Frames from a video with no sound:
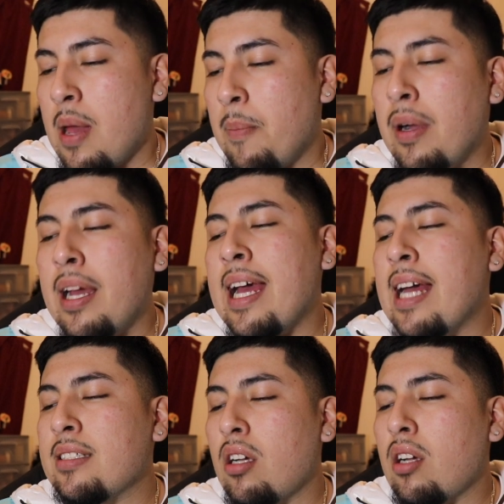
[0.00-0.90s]
But it
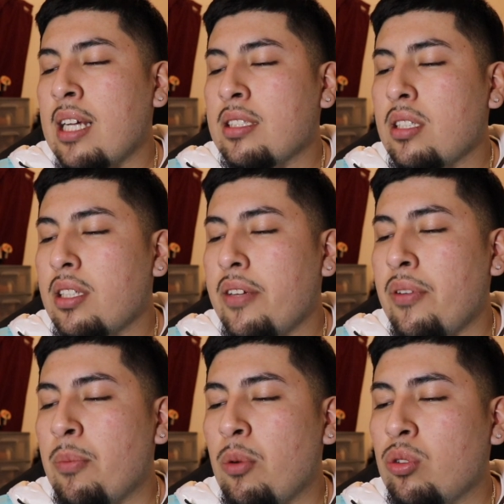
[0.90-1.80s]
has all kinds of
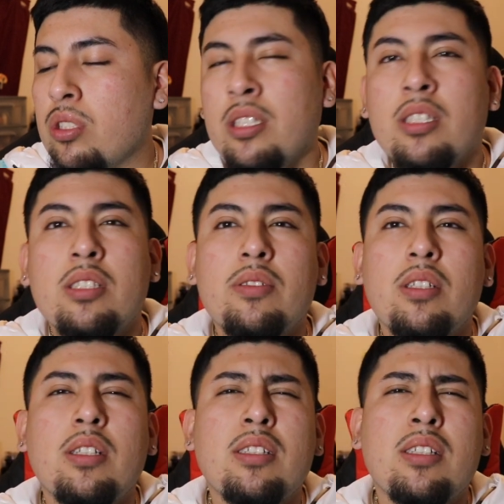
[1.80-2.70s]
different moods in this
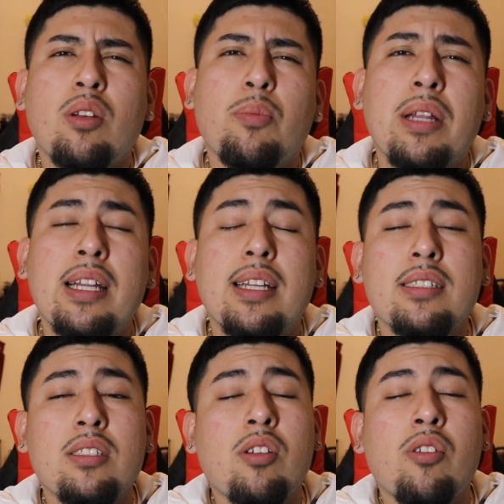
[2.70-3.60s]
little
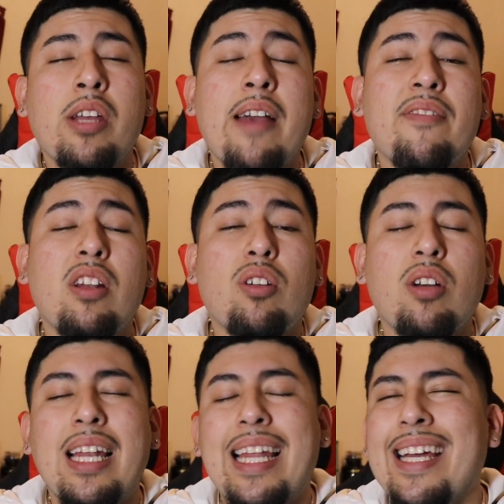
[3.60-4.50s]
playlist, you know. You have a
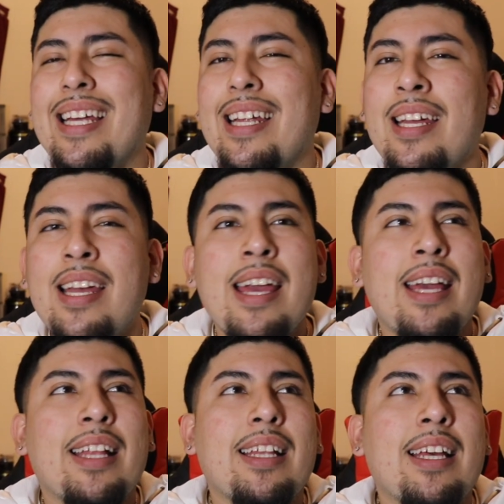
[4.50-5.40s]
little alegre,
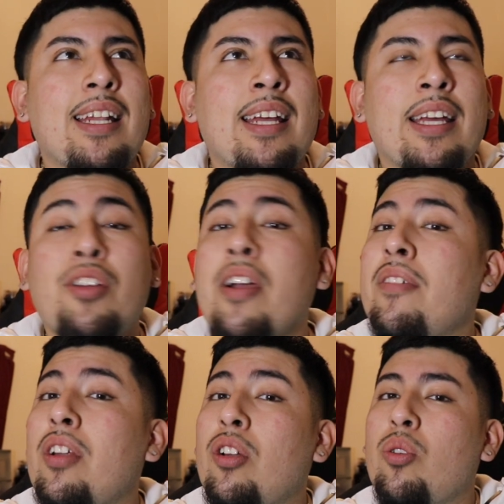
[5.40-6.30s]
and then you have
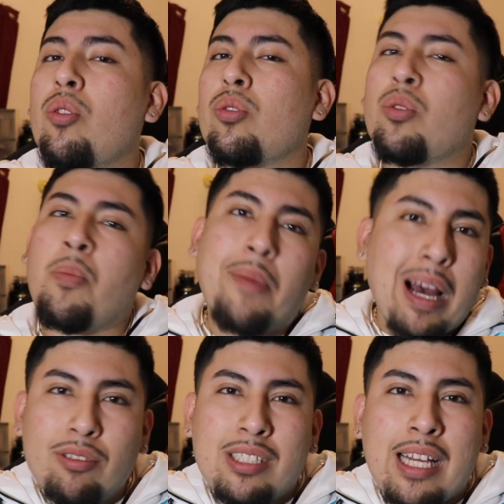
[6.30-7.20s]
a little
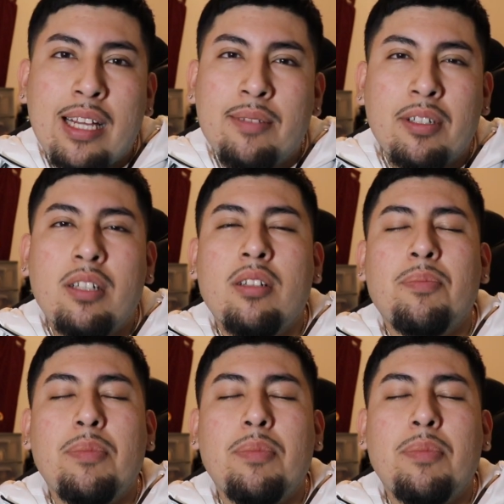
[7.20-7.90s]
tumbao time, you know.